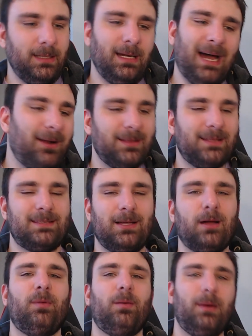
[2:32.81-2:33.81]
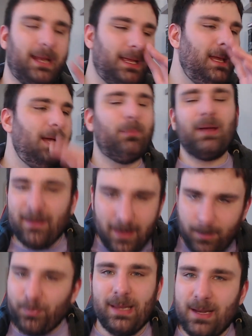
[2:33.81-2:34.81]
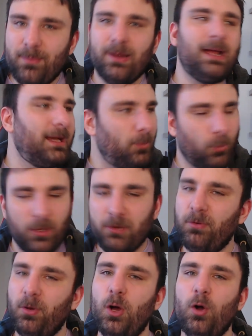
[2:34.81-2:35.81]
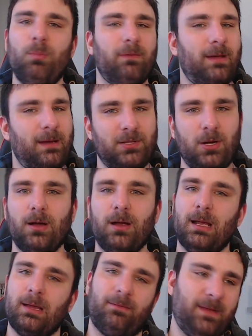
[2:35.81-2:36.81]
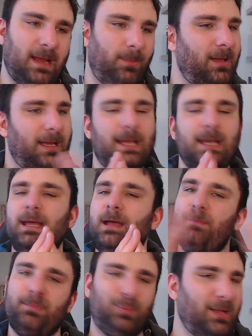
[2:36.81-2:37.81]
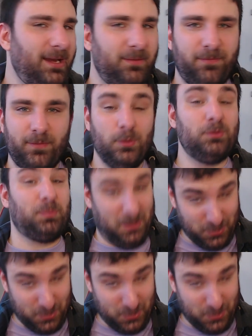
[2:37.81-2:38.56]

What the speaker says: I don't like to talk about money, but I've got plenty of money. I got a wonderful home. I've got a dog. I got a family. I got plenty of food.